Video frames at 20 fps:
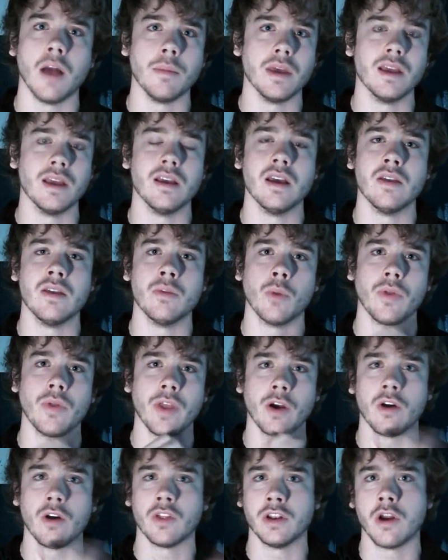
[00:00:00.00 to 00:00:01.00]
in what they
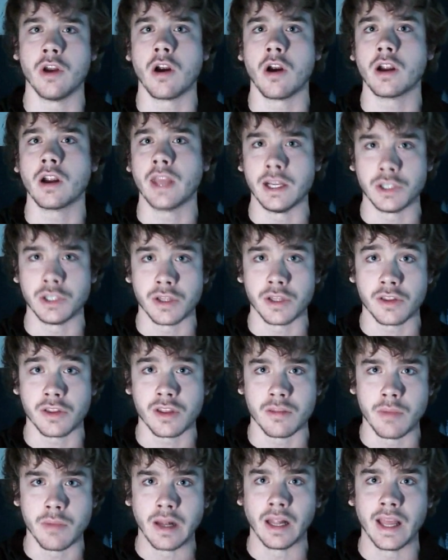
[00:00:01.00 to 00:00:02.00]
call the Dark Ages, in
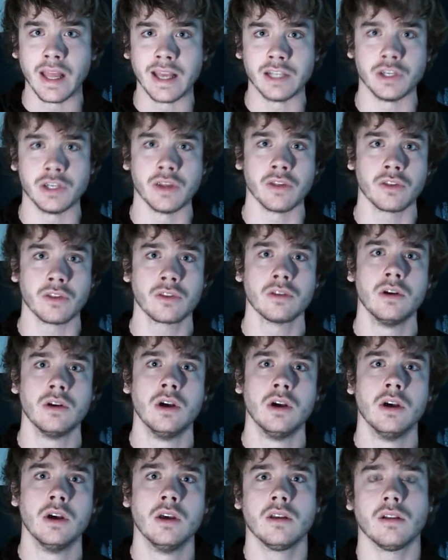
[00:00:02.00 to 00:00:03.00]
the Middle Ages
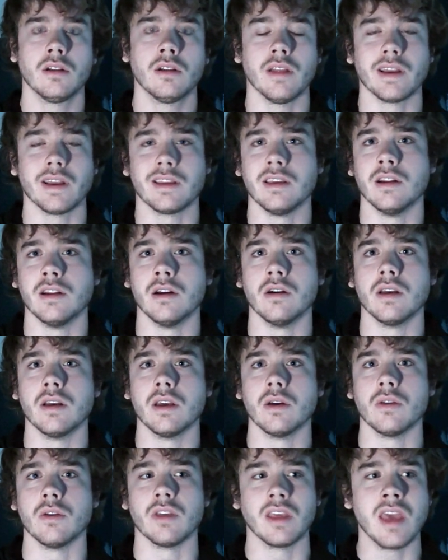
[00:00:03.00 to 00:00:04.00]
like you know
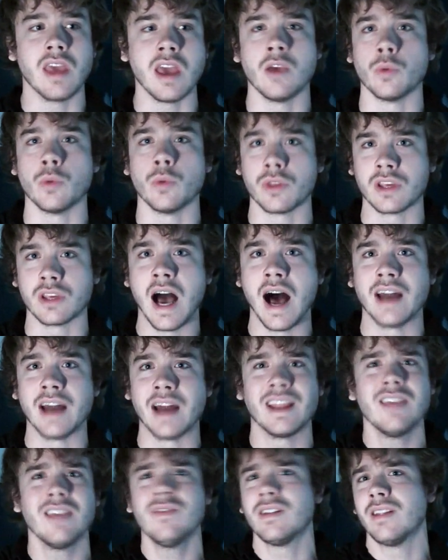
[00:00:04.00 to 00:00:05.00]
it, the king was god
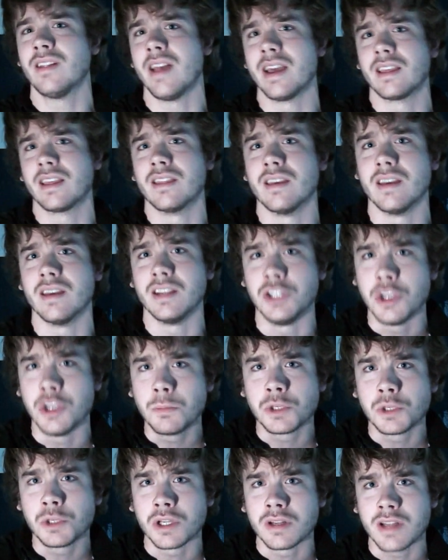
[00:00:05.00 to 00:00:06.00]
even in like the
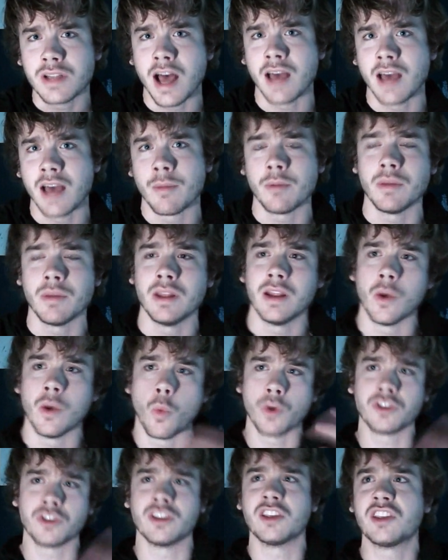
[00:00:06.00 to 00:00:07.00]
egyptian time i mean it
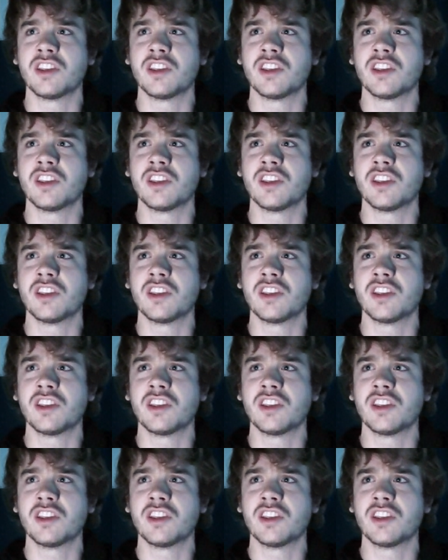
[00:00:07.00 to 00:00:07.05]
was the